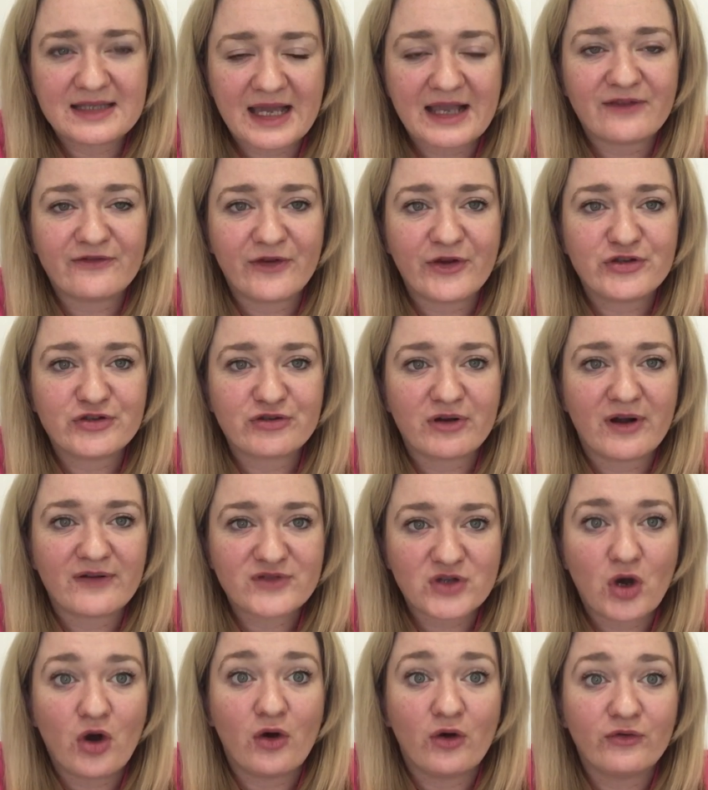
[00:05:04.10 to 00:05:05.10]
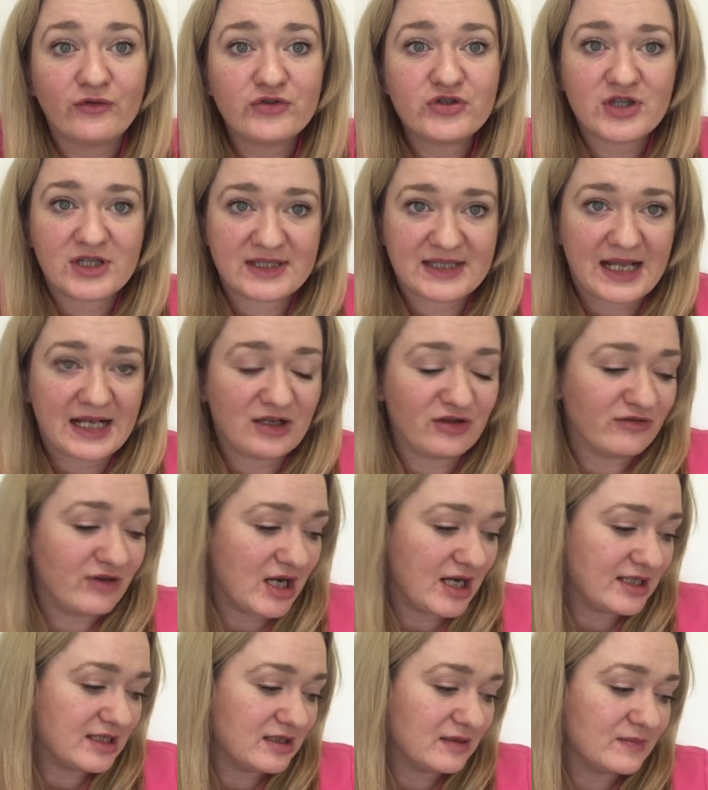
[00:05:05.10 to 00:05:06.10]
take photographs of to sell your
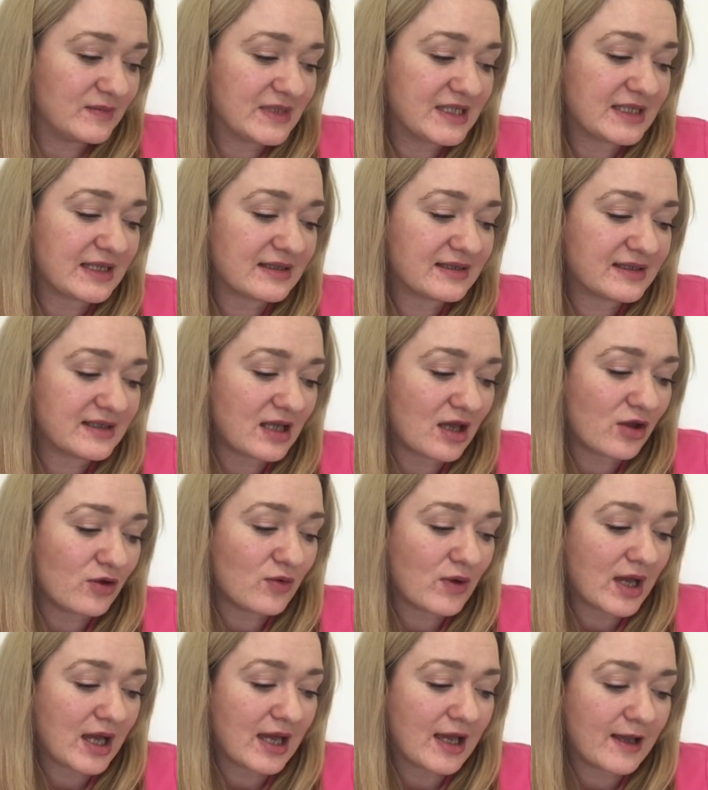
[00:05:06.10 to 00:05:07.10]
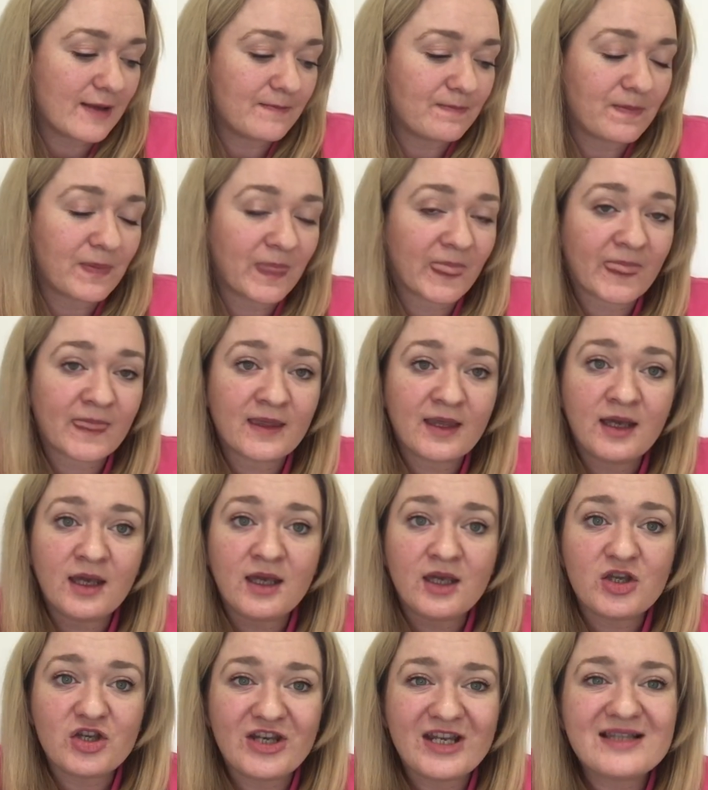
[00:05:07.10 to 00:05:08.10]
items. So
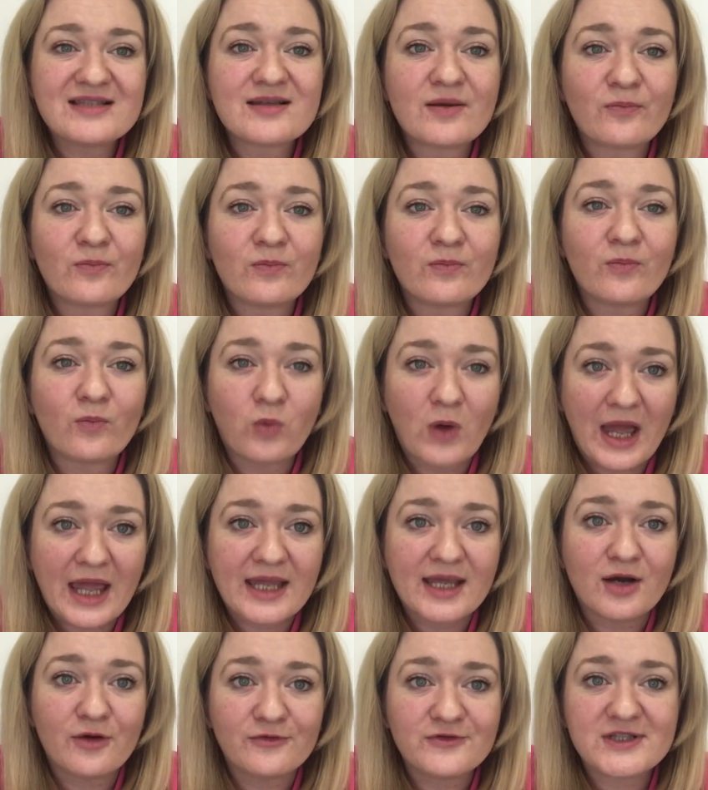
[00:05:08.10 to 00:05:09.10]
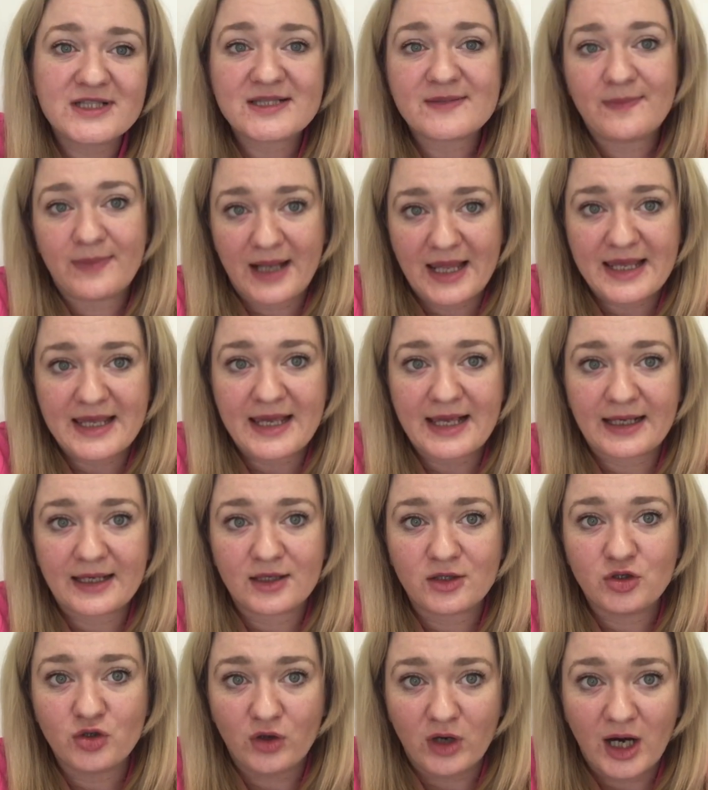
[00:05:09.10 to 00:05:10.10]
you need some way of
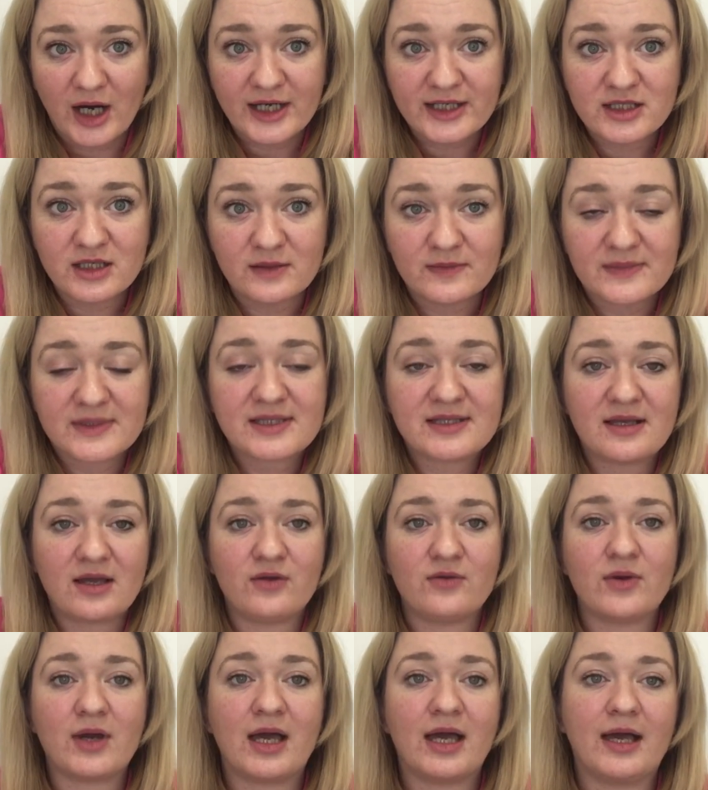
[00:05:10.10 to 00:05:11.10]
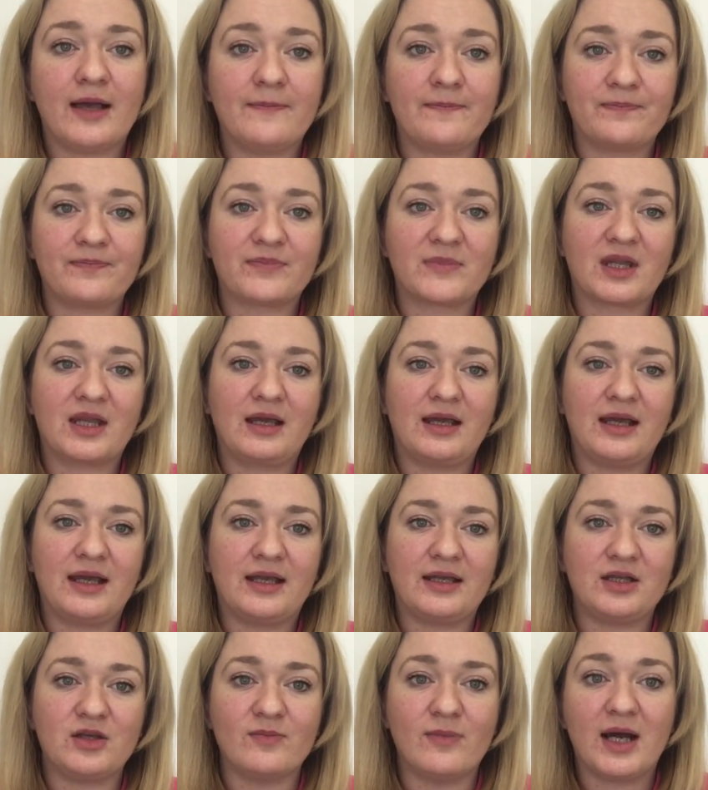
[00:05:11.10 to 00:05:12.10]
displaying your items. So
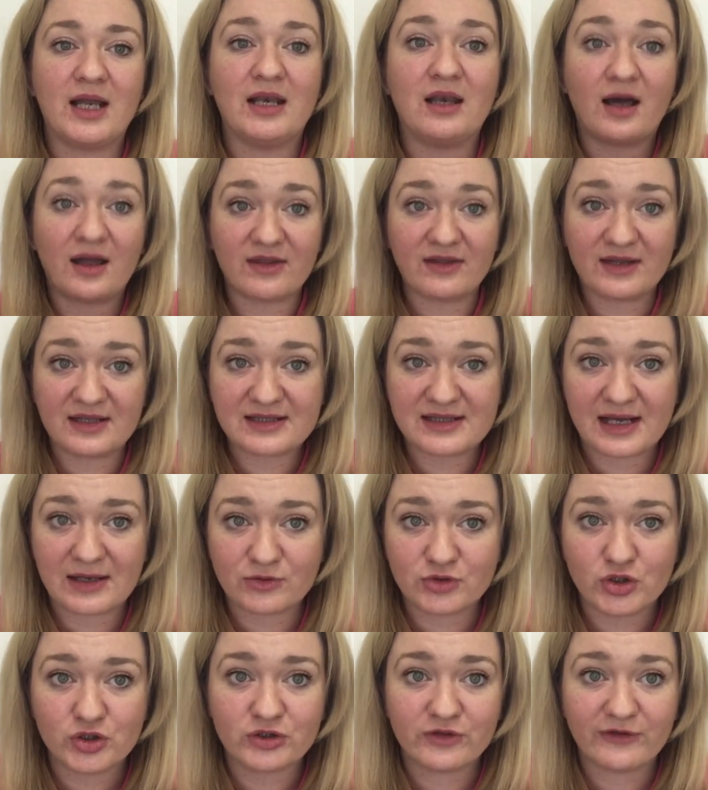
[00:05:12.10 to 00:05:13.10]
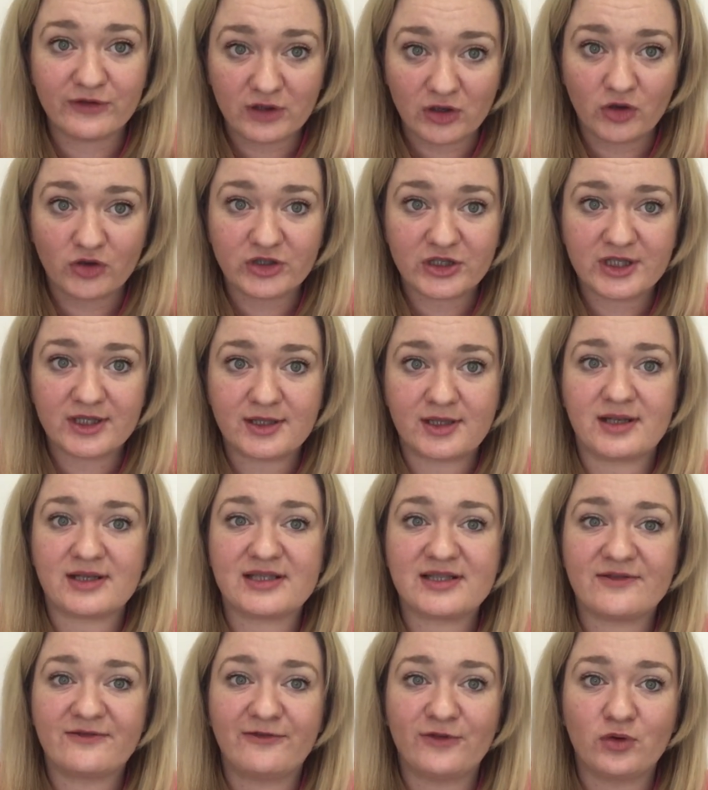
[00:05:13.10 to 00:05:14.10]
you might lie things out on a
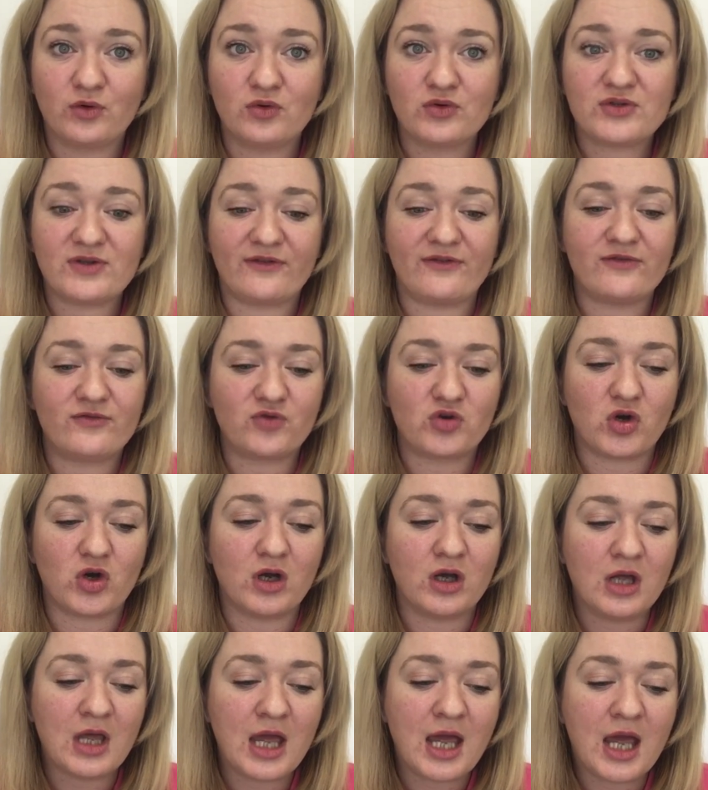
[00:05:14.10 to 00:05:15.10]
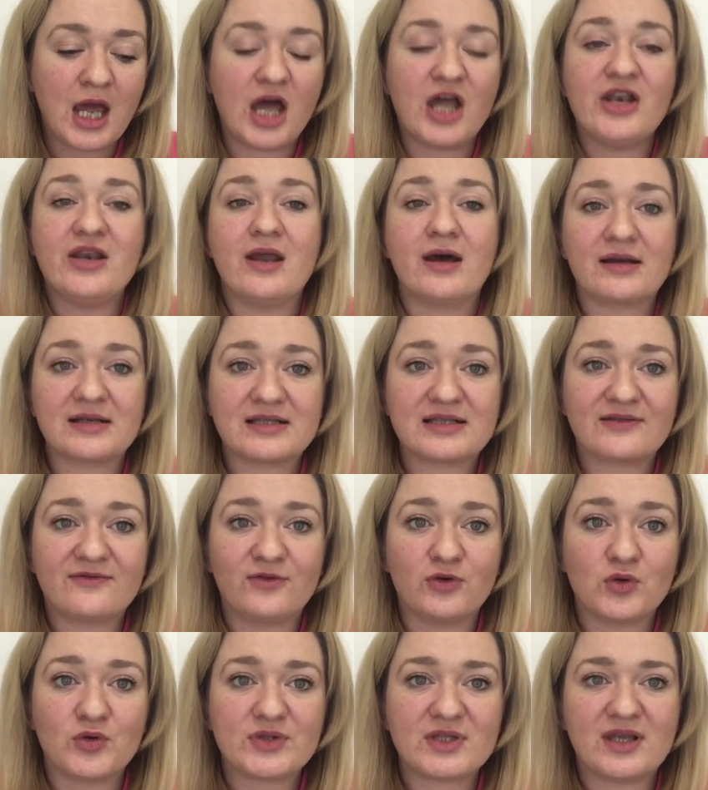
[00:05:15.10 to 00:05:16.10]
nice floor. So if you've got a nice
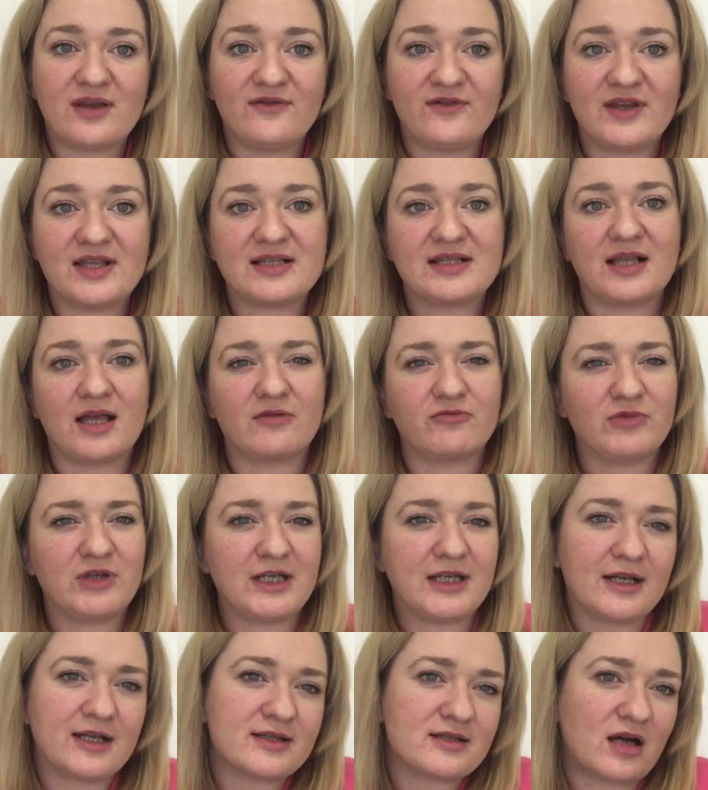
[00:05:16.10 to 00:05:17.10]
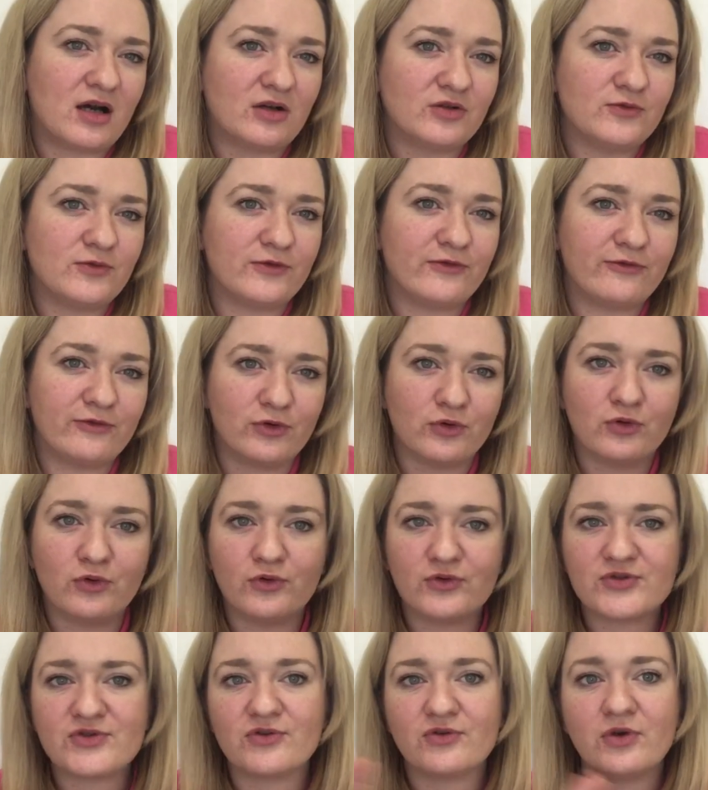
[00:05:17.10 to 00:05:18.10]
floor surface, like really nice hardwood
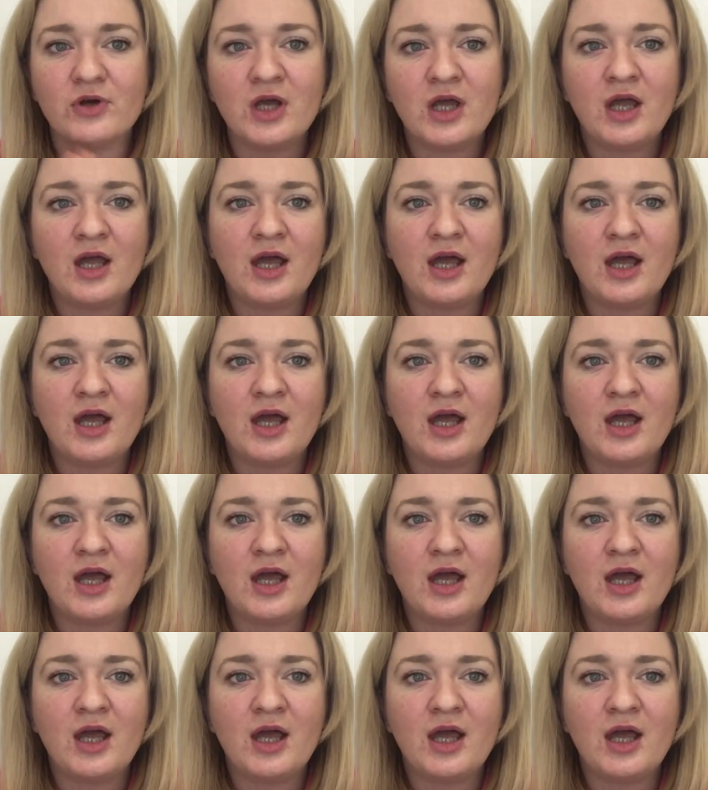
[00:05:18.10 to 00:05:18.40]
floors, or